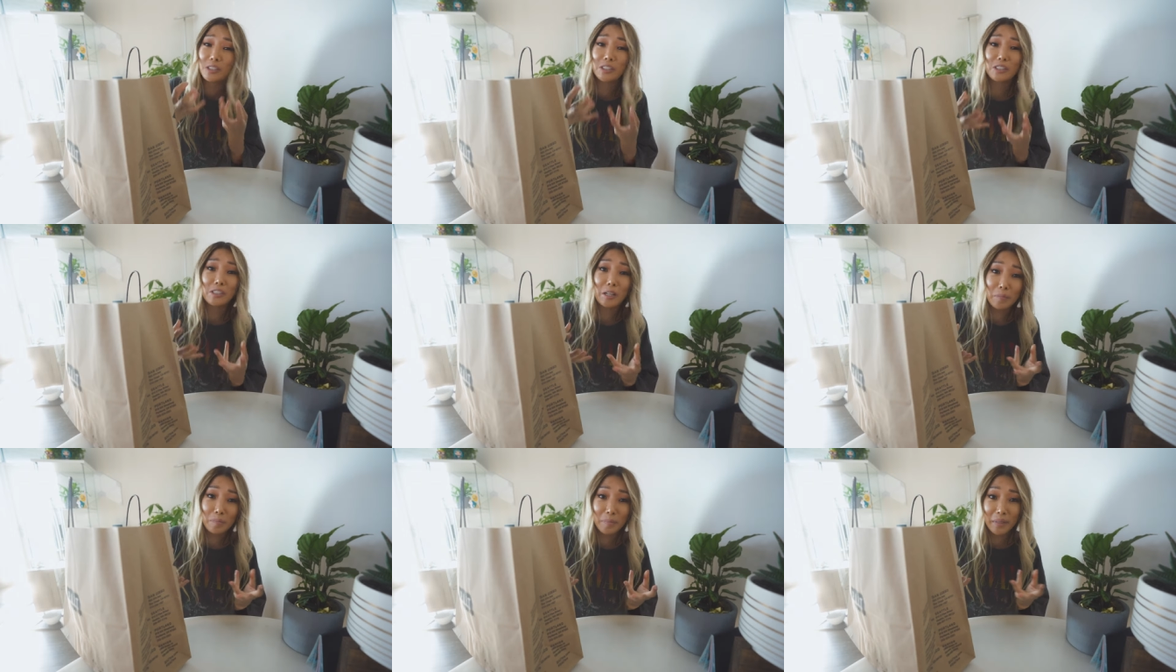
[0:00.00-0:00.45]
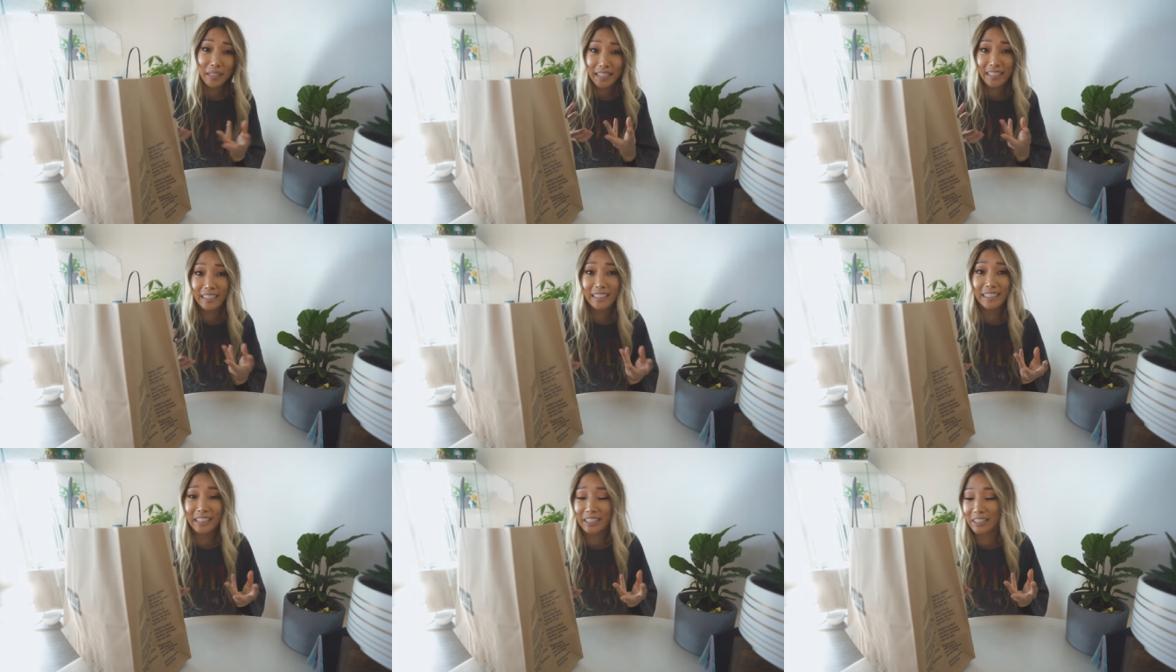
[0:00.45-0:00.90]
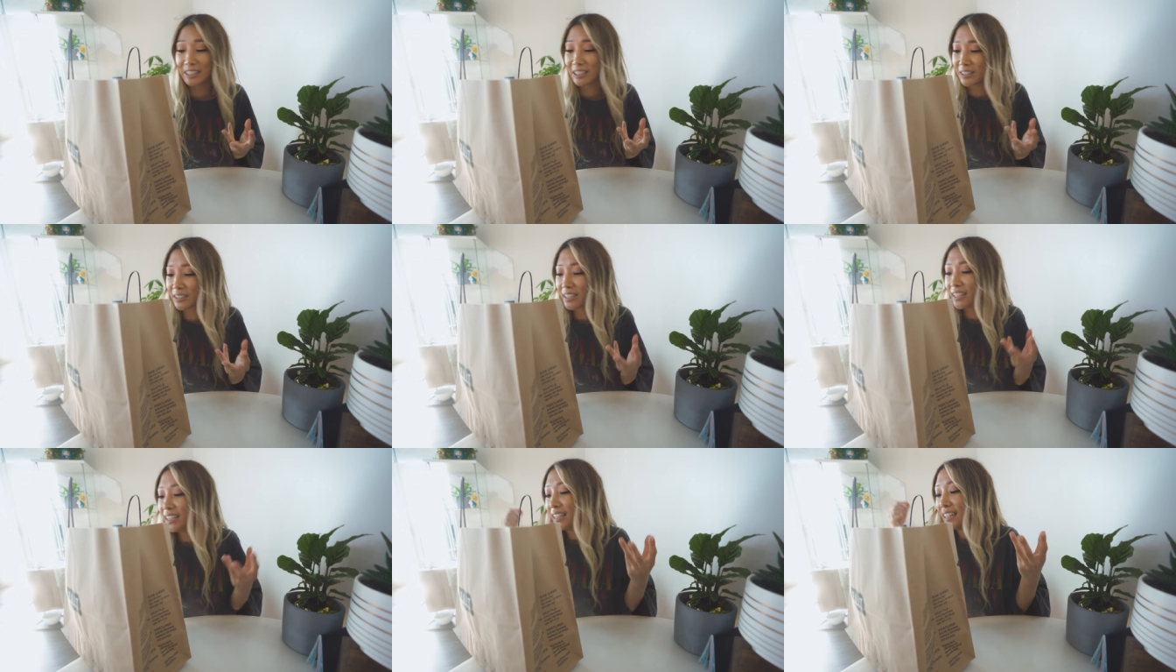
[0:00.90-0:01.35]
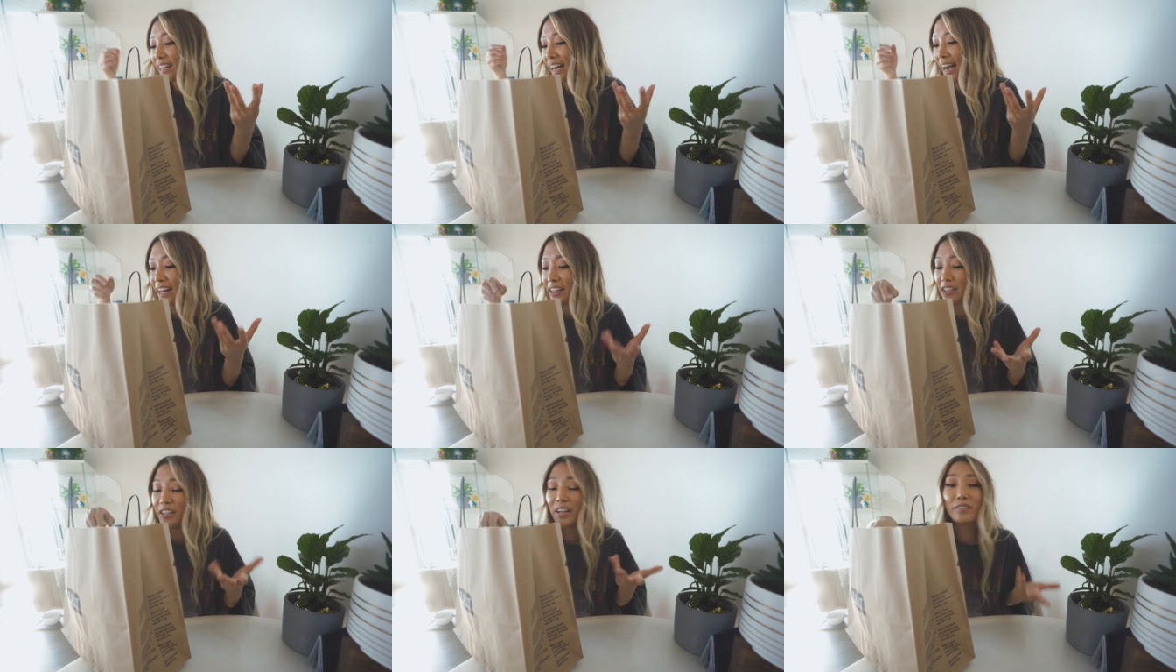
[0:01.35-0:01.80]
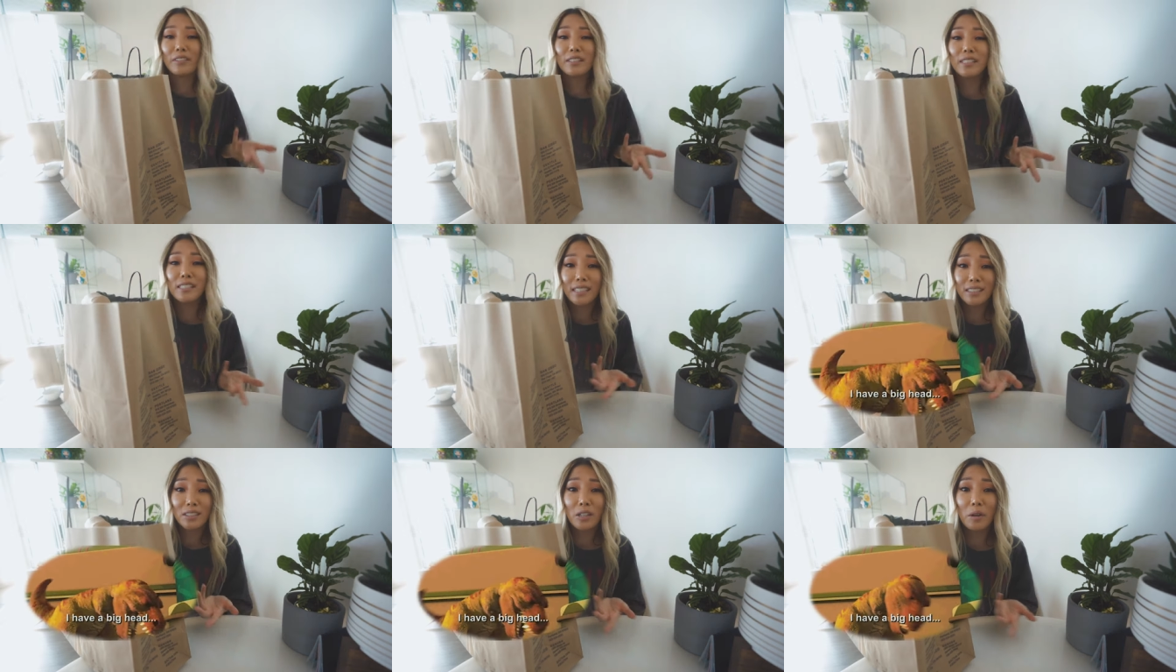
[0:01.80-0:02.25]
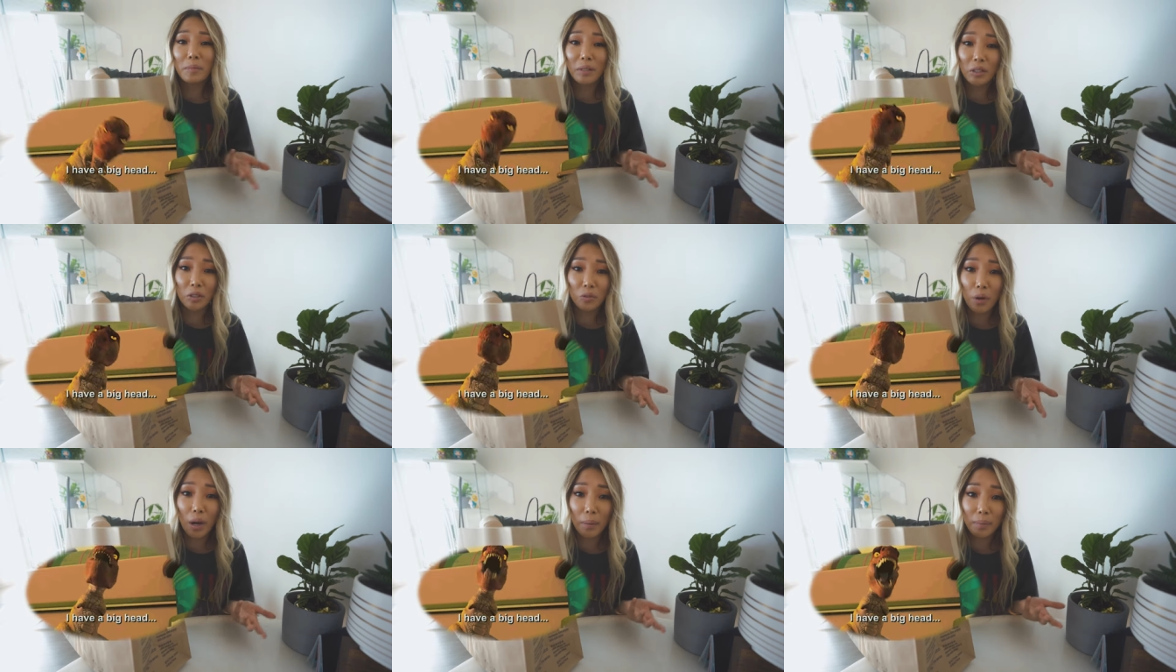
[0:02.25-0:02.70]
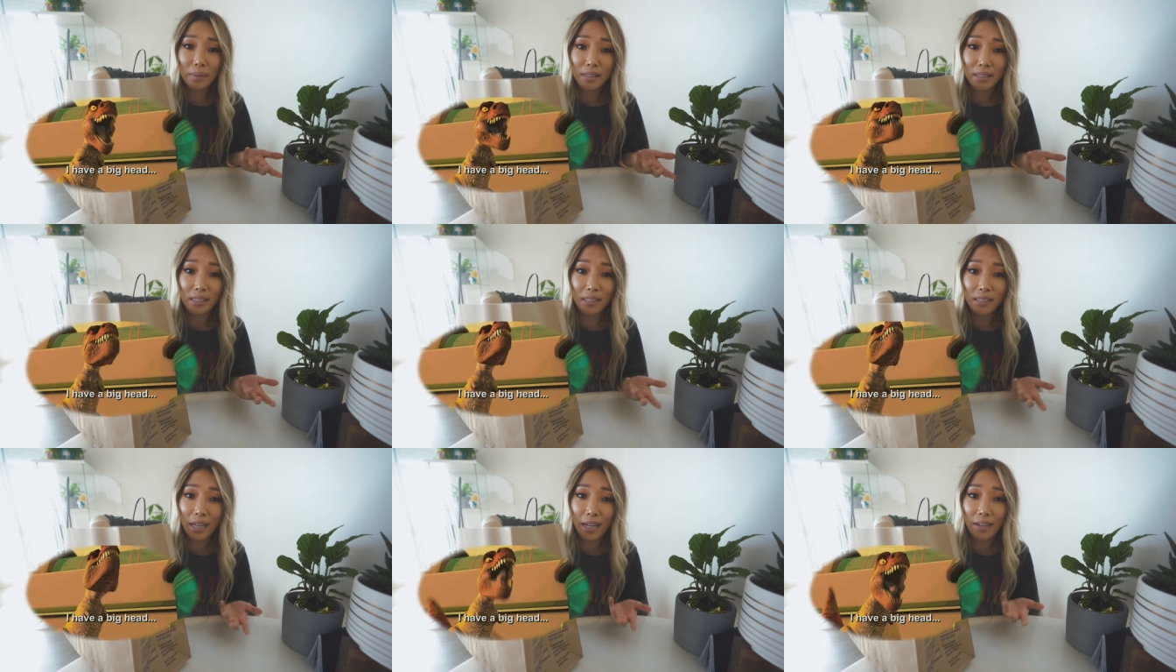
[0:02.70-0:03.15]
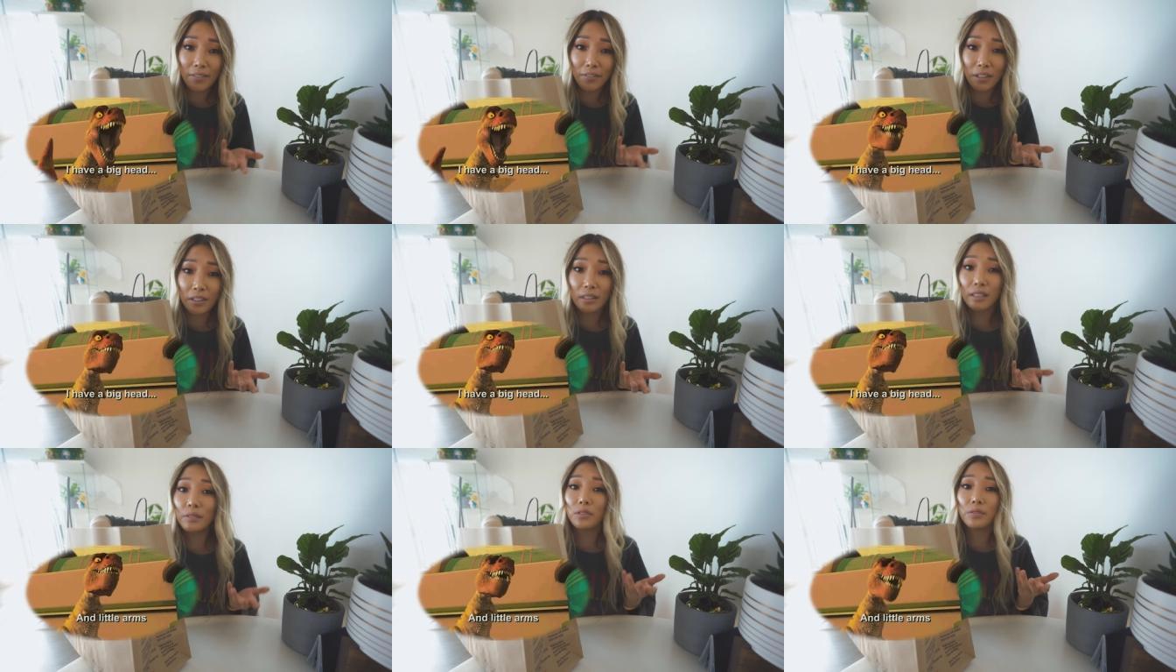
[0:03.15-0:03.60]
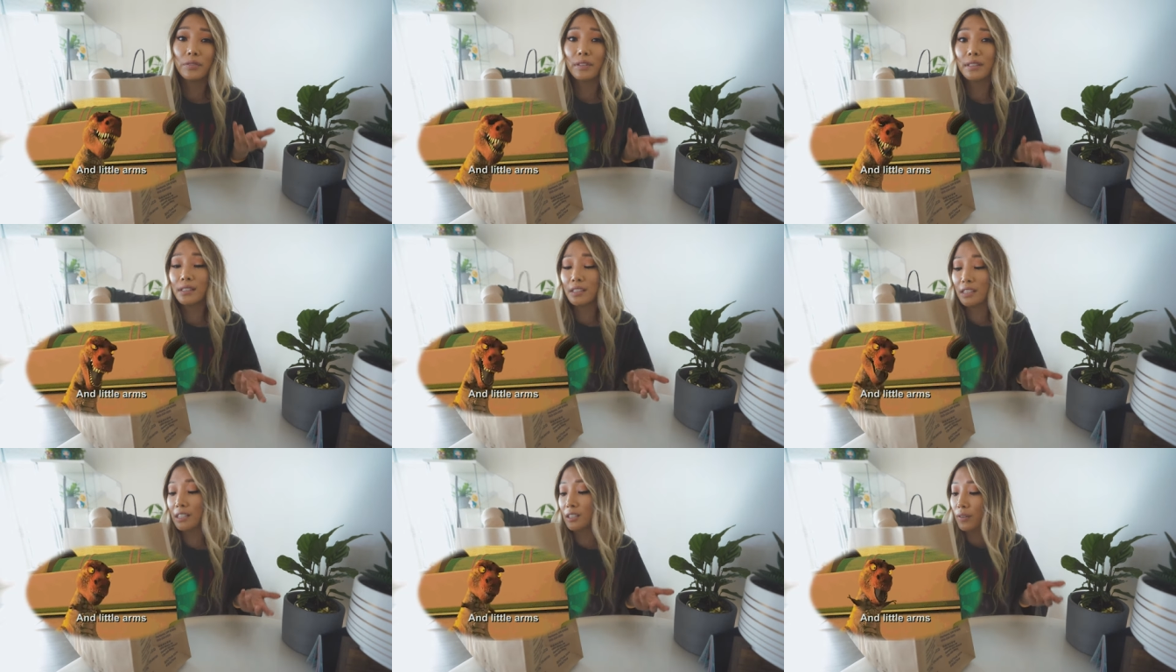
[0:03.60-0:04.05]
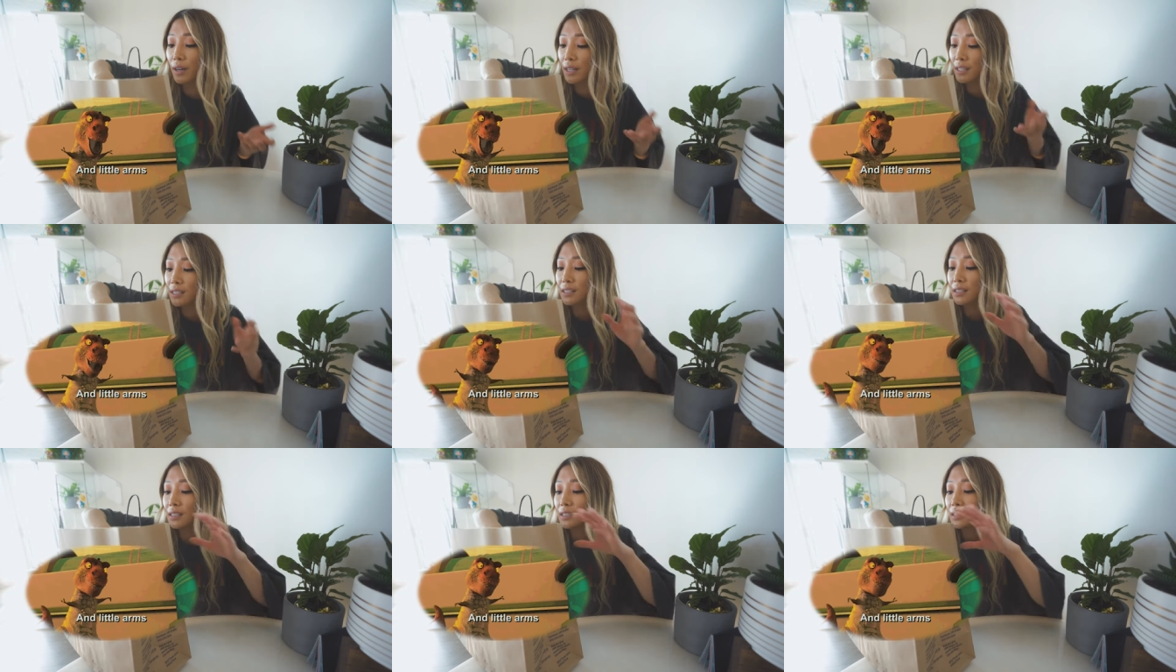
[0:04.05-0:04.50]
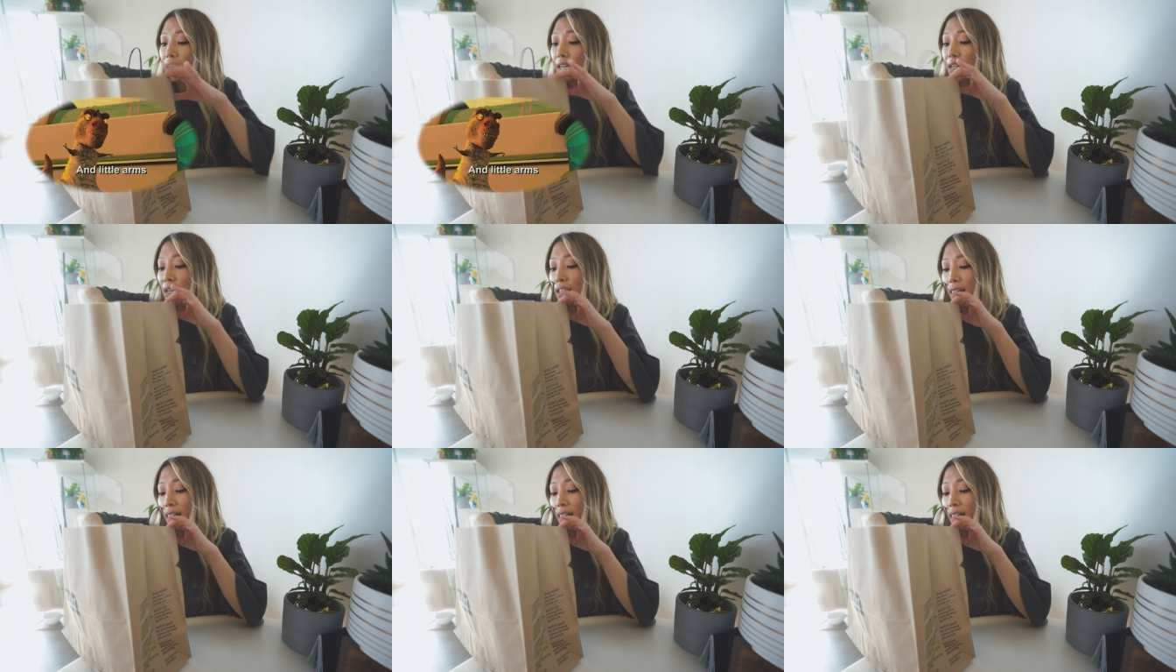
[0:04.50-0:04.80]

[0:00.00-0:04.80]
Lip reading: stumpy and cute. I don't know, ever since I saw Meet the Robinsons, I fell in love with fucking T-Rexes.